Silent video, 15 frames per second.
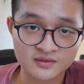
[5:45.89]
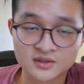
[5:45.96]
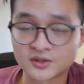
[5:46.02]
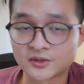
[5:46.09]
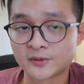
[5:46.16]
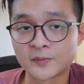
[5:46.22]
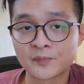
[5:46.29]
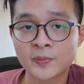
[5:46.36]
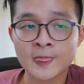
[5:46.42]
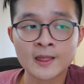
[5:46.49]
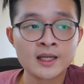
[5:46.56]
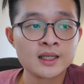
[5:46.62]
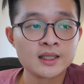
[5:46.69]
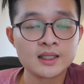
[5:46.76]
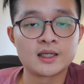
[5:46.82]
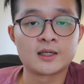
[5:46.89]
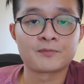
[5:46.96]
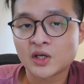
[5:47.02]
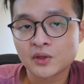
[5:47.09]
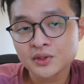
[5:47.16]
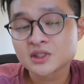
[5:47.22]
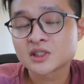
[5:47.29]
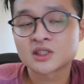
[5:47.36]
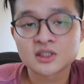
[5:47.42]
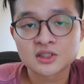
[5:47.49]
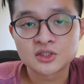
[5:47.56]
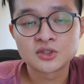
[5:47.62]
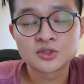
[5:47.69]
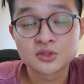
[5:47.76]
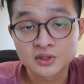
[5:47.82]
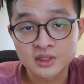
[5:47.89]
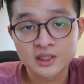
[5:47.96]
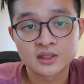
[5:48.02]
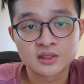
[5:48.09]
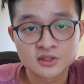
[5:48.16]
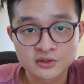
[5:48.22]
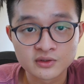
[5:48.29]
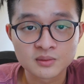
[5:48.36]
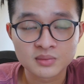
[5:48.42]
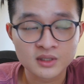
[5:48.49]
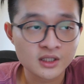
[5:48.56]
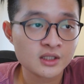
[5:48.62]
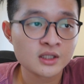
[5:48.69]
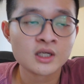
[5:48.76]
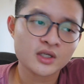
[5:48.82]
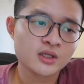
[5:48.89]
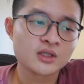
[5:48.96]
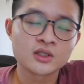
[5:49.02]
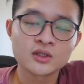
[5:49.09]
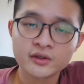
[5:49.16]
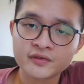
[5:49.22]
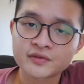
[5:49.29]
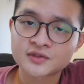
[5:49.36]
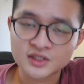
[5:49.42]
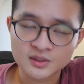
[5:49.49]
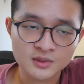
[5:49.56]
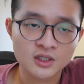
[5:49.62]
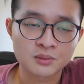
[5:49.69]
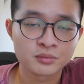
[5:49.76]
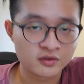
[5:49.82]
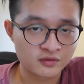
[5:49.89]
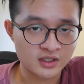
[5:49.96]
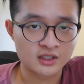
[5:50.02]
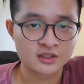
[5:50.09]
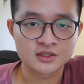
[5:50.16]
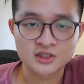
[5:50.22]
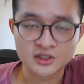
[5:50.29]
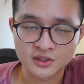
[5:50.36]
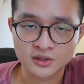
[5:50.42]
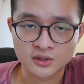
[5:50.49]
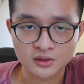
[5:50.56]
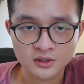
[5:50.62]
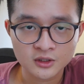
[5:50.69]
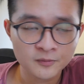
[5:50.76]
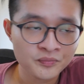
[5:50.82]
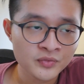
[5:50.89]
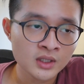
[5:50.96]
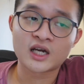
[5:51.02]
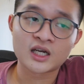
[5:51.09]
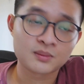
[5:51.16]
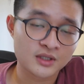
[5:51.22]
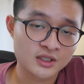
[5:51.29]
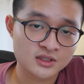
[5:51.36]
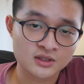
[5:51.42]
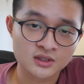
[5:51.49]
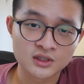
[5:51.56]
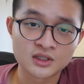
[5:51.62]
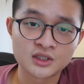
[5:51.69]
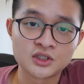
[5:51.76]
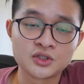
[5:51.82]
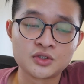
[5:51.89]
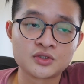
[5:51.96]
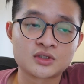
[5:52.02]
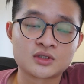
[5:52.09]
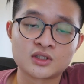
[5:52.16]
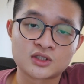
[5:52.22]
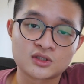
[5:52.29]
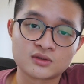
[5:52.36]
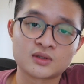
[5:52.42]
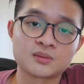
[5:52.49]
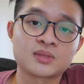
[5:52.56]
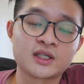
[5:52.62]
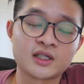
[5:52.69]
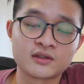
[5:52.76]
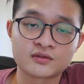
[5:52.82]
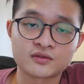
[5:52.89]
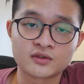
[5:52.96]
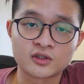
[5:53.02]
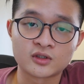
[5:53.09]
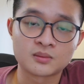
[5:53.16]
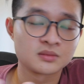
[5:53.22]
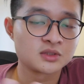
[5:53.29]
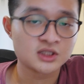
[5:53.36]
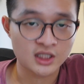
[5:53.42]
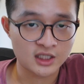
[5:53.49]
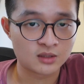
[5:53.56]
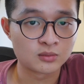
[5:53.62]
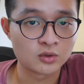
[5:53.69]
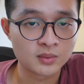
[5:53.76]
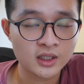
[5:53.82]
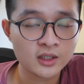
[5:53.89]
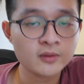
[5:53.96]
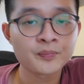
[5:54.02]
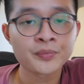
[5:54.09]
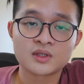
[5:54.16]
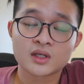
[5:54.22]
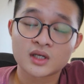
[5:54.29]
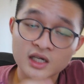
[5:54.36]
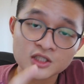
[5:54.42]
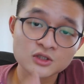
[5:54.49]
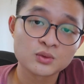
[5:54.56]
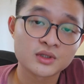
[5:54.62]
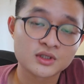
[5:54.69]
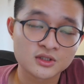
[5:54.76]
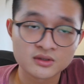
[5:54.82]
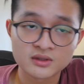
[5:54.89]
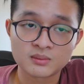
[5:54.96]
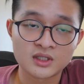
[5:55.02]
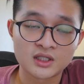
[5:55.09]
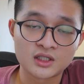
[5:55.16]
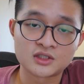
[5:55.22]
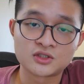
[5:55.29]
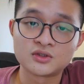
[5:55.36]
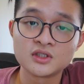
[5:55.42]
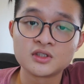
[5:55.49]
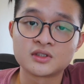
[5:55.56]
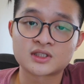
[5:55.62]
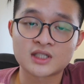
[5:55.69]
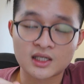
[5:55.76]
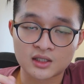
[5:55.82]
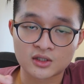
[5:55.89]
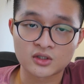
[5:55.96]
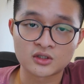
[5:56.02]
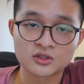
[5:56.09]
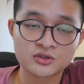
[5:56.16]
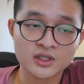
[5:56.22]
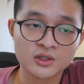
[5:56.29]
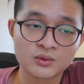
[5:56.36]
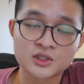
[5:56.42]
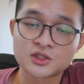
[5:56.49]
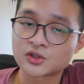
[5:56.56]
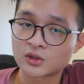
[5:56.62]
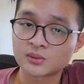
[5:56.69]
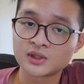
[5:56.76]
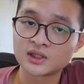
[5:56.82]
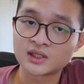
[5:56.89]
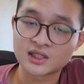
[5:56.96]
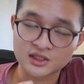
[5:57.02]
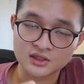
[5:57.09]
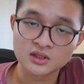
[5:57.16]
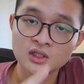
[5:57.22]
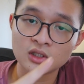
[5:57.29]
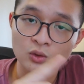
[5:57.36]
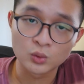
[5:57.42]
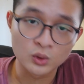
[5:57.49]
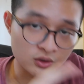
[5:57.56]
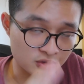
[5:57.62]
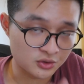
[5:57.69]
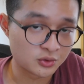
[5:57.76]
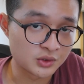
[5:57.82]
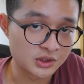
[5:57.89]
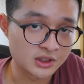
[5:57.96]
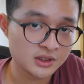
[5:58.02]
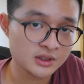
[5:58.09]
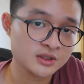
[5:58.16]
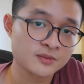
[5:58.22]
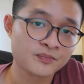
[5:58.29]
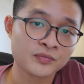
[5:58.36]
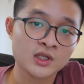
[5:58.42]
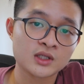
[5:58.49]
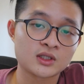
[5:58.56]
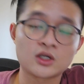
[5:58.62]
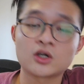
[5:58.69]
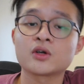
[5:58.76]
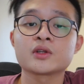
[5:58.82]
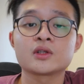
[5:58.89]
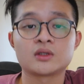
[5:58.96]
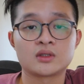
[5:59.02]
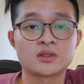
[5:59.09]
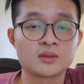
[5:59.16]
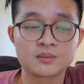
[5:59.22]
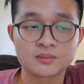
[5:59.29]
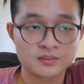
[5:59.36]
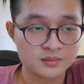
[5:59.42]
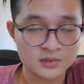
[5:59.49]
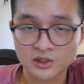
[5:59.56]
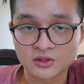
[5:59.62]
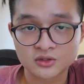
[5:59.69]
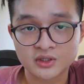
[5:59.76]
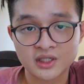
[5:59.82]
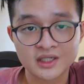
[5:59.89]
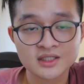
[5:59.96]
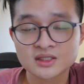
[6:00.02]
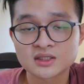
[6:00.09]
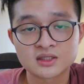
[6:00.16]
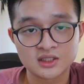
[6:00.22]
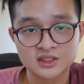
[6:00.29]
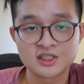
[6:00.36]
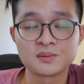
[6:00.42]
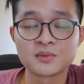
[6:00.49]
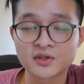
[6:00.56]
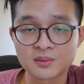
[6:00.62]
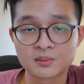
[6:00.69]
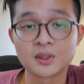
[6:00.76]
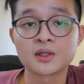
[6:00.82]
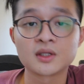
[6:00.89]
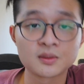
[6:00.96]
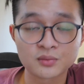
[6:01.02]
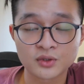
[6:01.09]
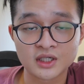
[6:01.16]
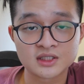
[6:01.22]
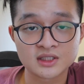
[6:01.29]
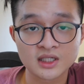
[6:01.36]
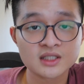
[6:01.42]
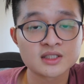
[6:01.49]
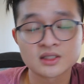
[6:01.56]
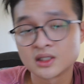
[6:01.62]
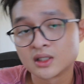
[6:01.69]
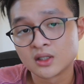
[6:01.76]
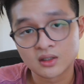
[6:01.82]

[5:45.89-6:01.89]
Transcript: So yeah, I would suggest you to get a student plan. There are a lot of SIM card providers here in Hong Kong. I personally use the student plan from China Mobile, but the catch with student plan is you need to sign a contract which normally lasts 1 or 2 years. The longer the contract is, the cheaper the monthly price gets.